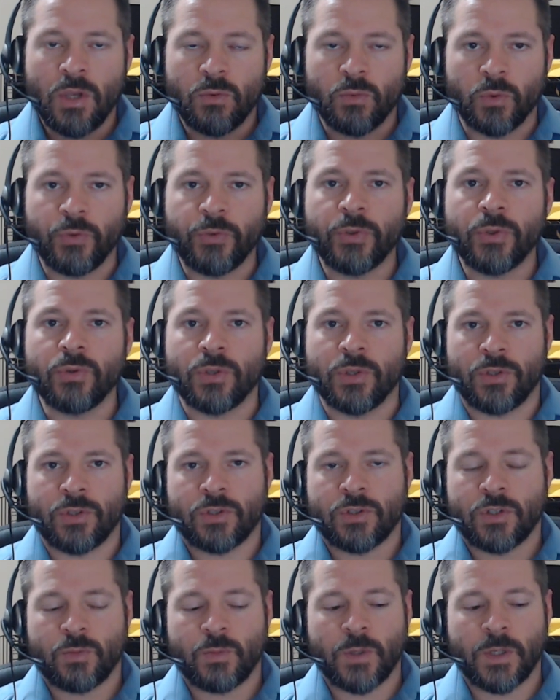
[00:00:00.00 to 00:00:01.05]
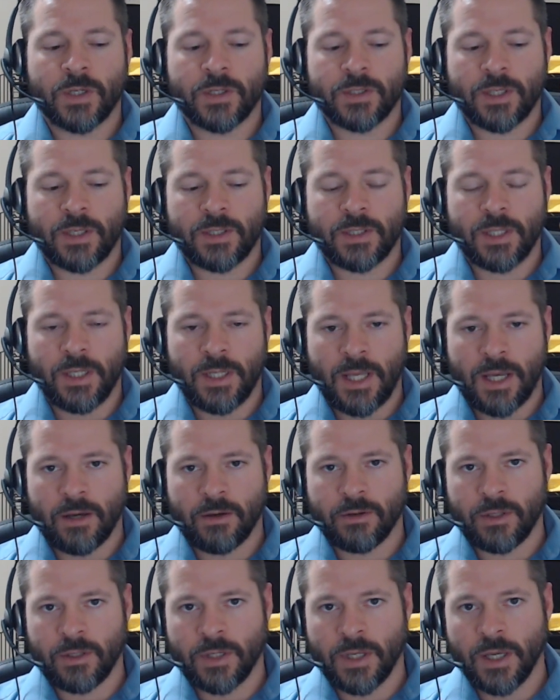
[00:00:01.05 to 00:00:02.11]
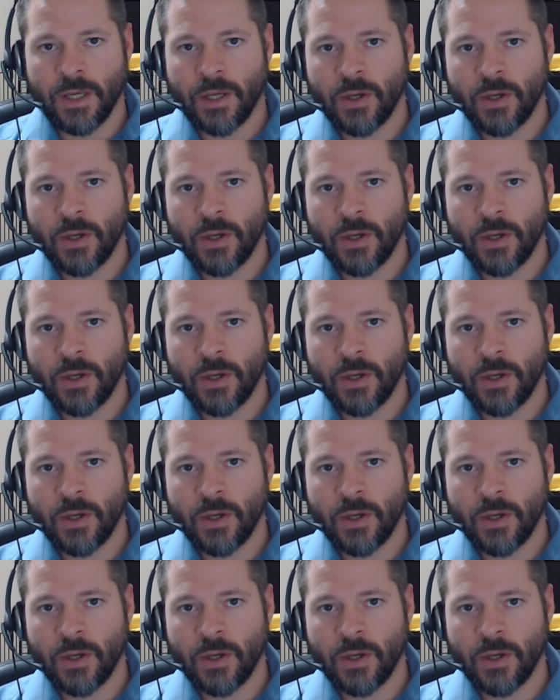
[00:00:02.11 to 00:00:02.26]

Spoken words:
will do this just because they sit down and